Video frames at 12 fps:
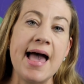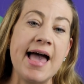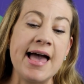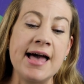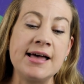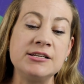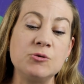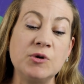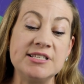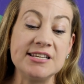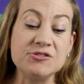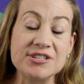And
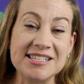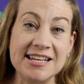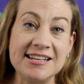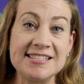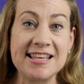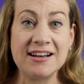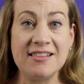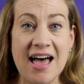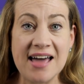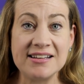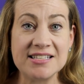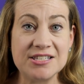what's interesting is that a
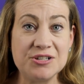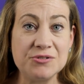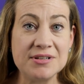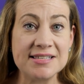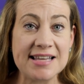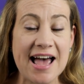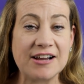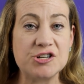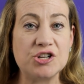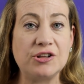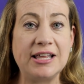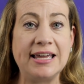lot of students
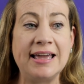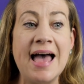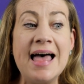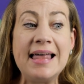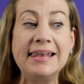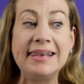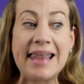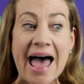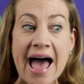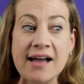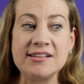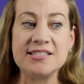actually
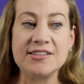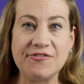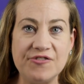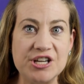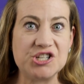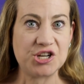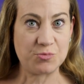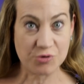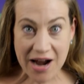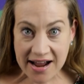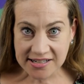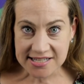lack sufficient
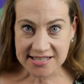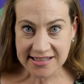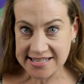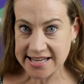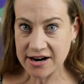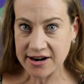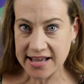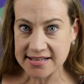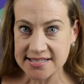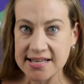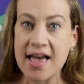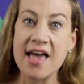practice in these
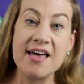areas.